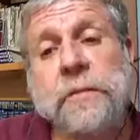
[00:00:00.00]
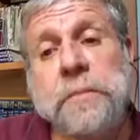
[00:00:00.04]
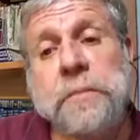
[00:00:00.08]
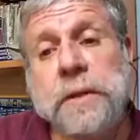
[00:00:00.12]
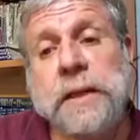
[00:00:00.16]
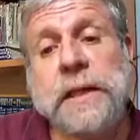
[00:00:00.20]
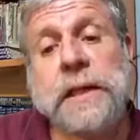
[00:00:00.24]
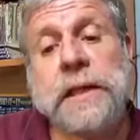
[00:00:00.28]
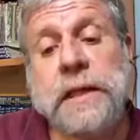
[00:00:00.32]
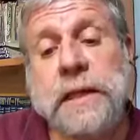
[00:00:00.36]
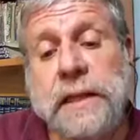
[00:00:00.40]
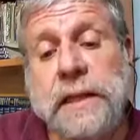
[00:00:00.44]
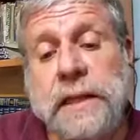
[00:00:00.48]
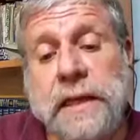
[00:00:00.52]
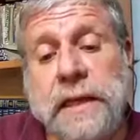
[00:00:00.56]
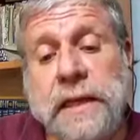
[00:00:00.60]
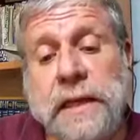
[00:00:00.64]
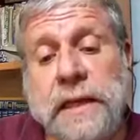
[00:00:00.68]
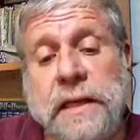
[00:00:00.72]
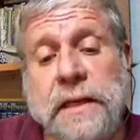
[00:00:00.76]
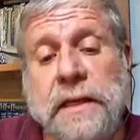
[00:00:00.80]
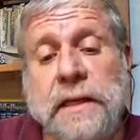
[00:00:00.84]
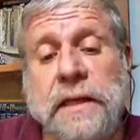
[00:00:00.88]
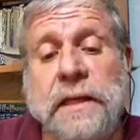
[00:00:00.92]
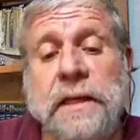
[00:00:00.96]
inevitably
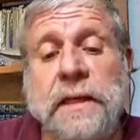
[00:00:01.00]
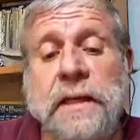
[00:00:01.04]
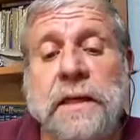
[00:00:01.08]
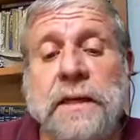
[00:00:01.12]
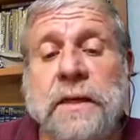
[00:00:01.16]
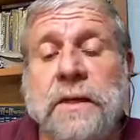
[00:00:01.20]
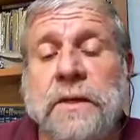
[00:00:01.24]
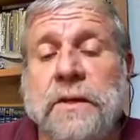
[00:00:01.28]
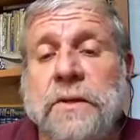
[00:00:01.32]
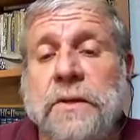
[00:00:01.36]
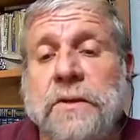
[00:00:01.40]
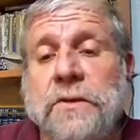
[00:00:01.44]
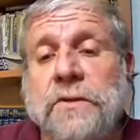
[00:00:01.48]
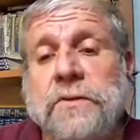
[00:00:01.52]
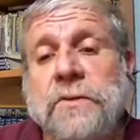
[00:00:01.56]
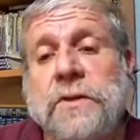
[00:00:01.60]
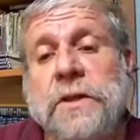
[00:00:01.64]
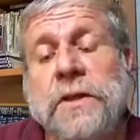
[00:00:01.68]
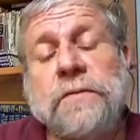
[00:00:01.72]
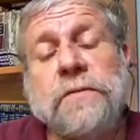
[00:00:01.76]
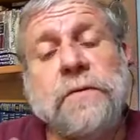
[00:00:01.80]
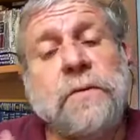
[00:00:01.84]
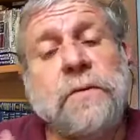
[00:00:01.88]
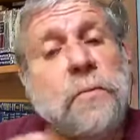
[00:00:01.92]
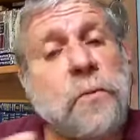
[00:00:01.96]
lead
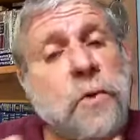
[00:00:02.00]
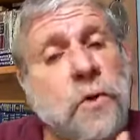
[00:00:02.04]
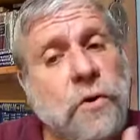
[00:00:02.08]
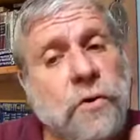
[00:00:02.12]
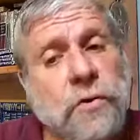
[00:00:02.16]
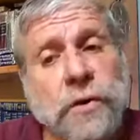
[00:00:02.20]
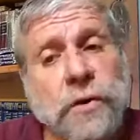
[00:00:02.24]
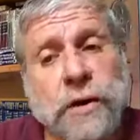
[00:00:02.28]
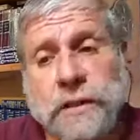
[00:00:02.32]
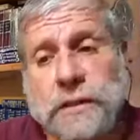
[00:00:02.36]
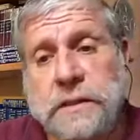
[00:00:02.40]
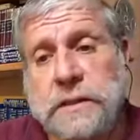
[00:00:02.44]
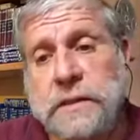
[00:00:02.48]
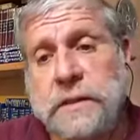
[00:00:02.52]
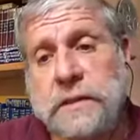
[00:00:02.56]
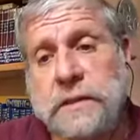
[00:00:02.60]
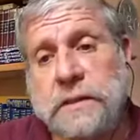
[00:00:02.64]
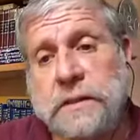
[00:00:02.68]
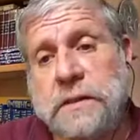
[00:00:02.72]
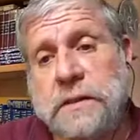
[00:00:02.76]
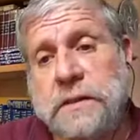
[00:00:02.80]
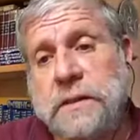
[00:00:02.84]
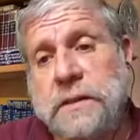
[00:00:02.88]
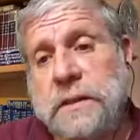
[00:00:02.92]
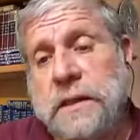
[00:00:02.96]
to even more
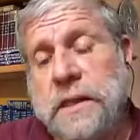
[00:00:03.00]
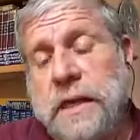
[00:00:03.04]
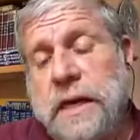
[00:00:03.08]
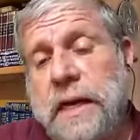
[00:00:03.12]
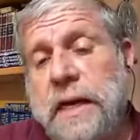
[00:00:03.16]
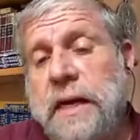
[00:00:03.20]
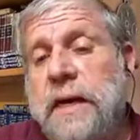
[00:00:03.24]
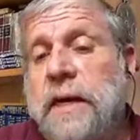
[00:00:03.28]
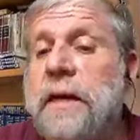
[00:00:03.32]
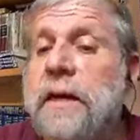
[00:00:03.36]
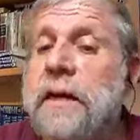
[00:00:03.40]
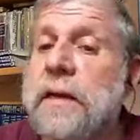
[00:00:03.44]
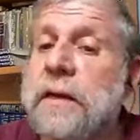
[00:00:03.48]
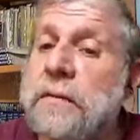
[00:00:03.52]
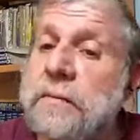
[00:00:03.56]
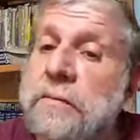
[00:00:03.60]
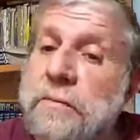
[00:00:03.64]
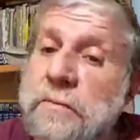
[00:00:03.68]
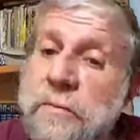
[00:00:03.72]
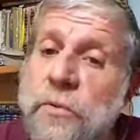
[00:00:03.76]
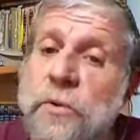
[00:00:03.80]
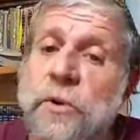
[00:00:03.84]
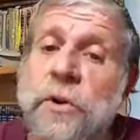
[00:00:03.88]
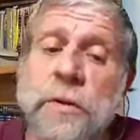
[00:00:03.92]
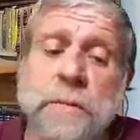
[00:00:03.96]
crisis
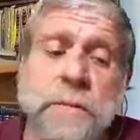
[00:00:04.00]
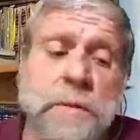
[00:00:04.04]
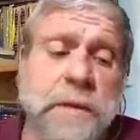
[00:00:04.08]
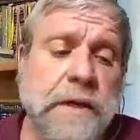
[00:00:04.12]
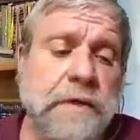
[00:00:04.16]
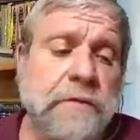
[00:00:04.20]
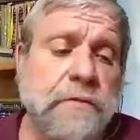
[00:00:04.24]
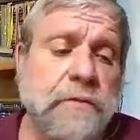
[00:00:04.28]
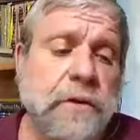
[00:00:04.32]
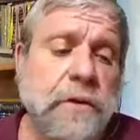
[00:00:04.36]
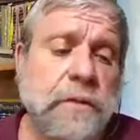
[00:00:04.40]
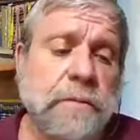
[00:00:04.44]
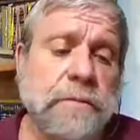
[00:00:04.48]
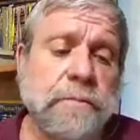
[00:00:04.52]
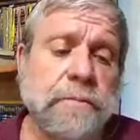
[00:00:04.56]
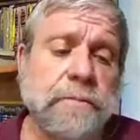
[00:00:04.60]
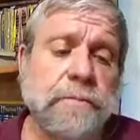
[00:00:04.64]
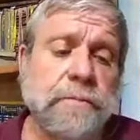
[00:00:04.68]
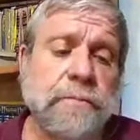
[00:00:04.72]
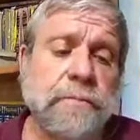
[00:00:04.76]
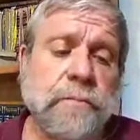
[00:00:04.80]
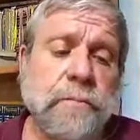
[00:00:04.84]
and more upheaval.